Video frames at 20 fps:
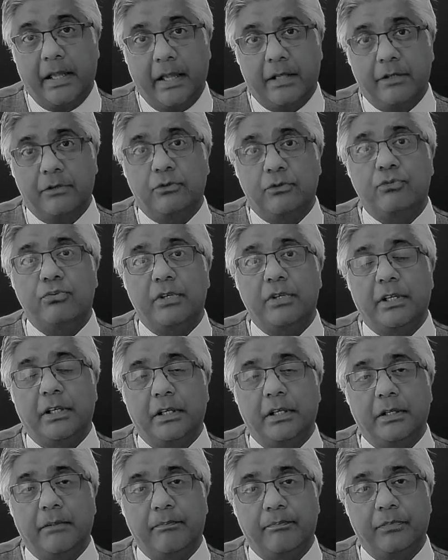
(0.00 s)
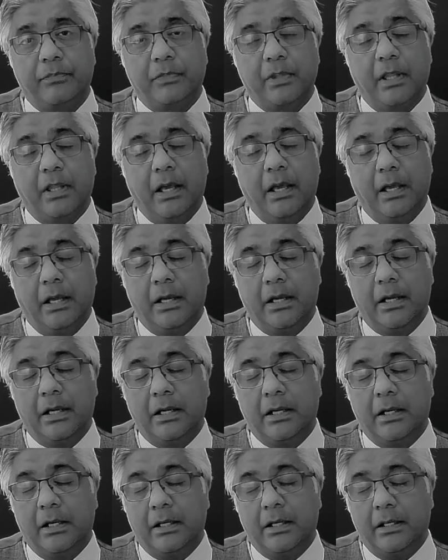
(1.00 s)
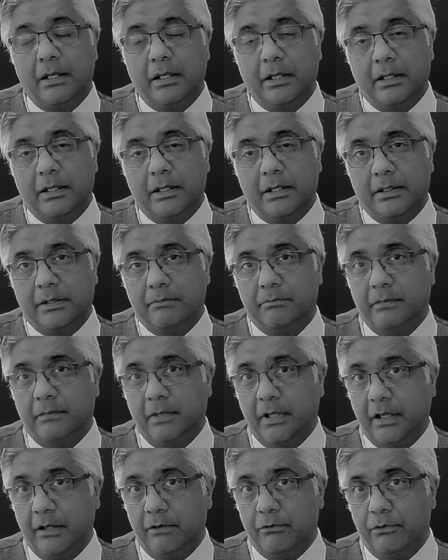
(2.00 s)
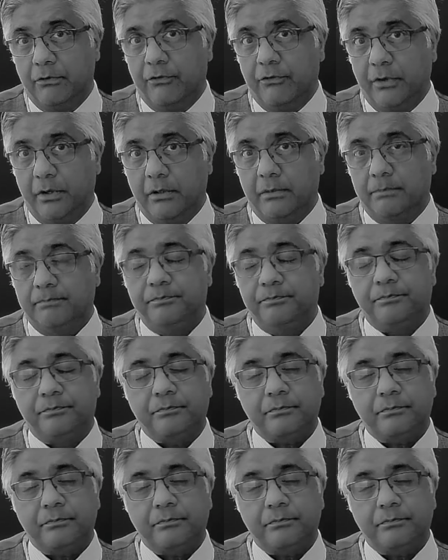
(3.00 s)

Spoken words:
can trigger a referral.